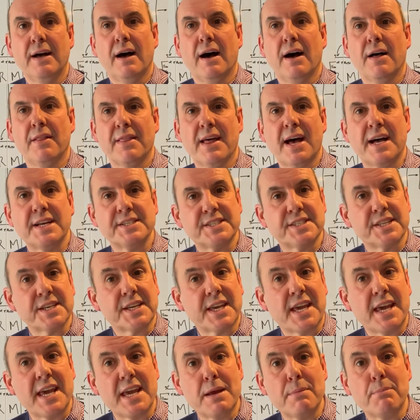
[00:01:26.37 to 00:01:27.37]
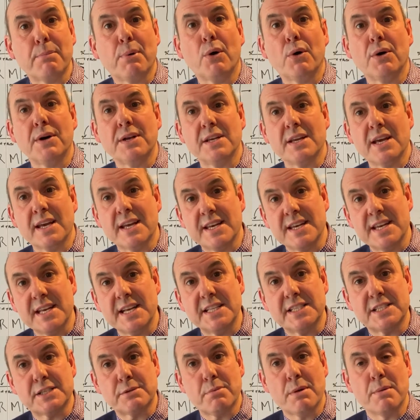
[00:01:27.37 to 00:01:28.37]
And that's the key point. It
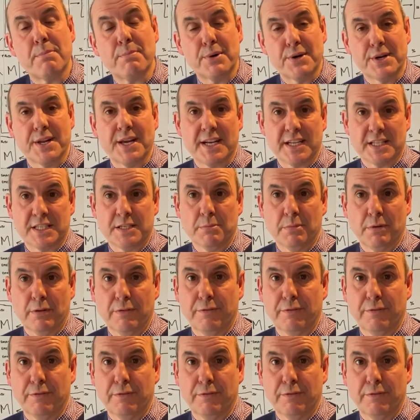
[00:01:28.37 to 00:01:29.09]
needs to be predictable